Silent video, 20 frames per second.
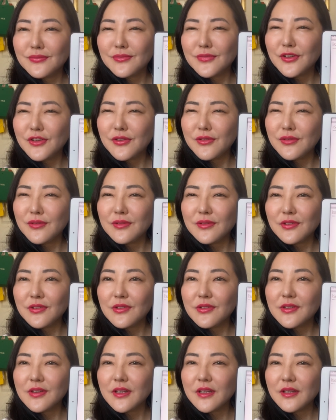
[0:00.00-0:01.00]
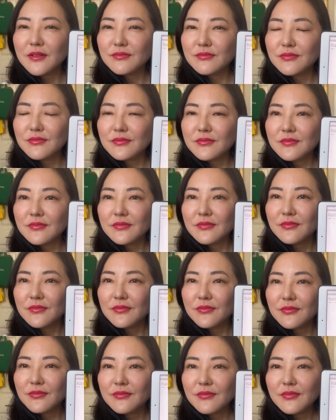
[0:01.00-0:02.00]
Do you see?
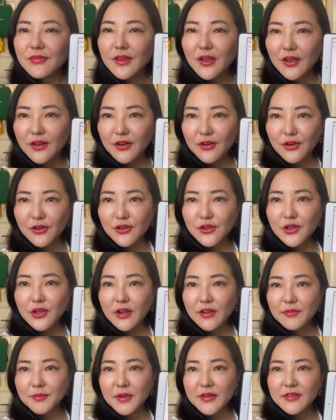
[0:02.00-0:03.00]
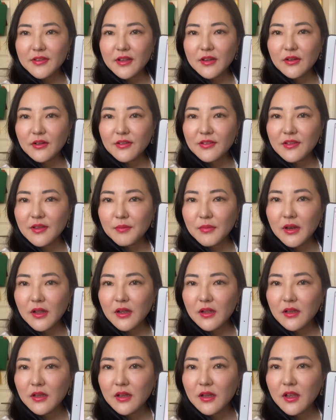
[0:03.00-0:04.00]
I don't know, you guys might say it looks similar.